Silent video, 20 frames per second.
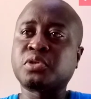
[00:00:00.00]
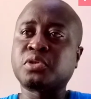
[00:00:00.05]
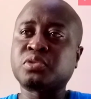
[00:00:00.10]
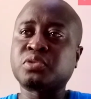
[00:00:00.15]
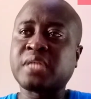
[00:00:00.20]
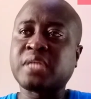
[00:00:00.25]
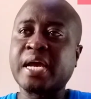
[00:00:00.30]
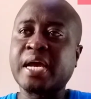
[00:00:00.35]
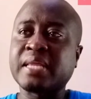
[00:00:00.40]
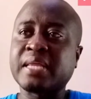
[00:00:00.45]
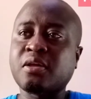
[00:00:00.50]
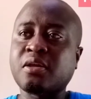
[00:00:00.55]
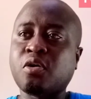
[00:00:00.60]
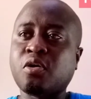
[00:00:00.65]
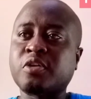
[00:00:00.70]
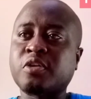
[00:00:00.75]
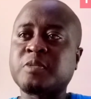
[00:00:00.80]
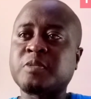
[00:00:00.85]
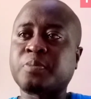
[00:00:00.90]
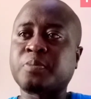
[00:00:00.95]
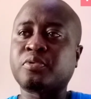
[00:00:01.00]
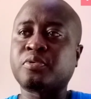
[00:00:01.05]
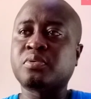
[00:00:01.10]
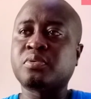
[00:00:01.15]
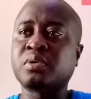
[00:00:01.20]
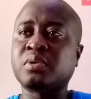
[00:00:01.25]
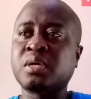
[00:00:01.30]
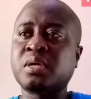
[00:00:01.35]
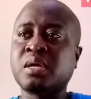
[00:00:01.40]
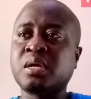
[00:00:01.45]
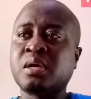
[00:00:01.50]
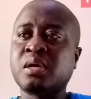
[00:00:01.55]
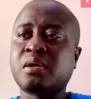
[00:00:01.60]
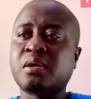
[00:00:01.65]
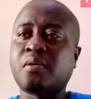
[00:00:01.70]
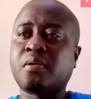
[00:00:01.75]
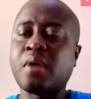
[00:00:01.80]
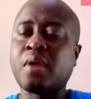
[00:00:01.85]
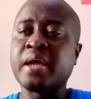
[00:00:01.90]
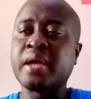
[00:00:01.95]
target all these people,
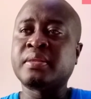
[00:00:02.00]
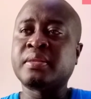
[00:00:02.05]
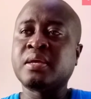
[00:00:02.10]
right?